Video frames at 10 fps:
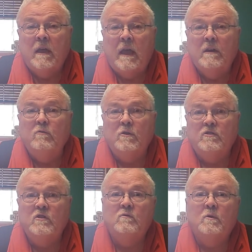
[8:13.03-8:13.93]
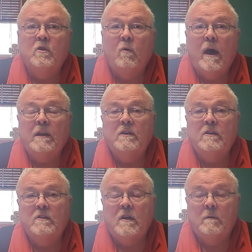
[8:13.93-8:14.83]
And Christians would go out into
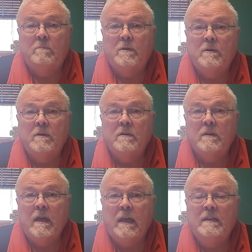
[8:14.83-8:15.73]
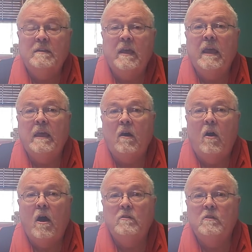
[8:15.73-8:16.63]
the dump and take
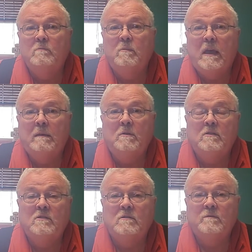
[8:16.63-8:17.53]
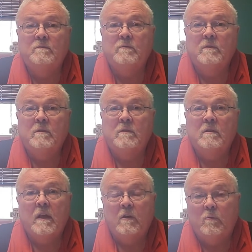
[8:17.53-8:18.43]
on these babies
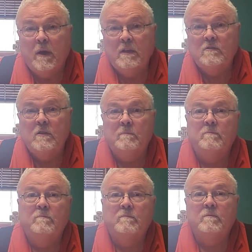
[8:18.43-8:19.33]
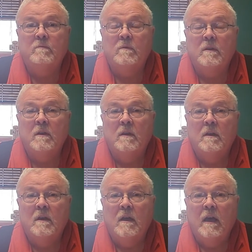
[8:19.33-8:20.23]
and raise them.
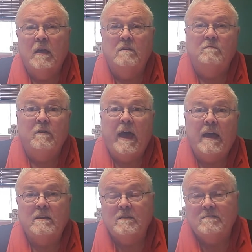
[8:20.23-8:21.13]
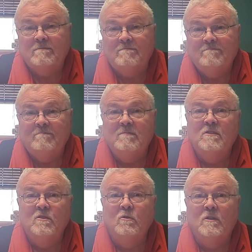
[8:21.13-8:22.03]
And in fact,
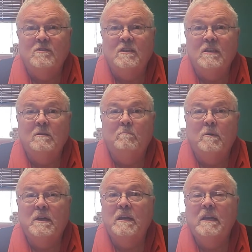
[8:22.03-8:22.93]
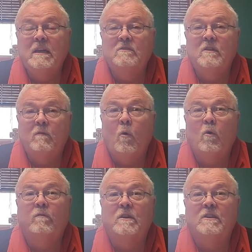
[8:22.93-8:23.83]
you can see the beginnings of
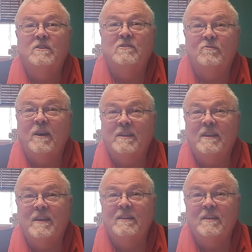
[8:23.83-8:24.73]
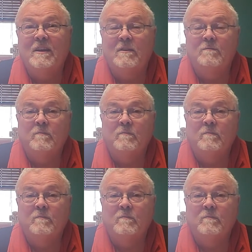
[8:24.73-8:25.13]
orphanages right then and there.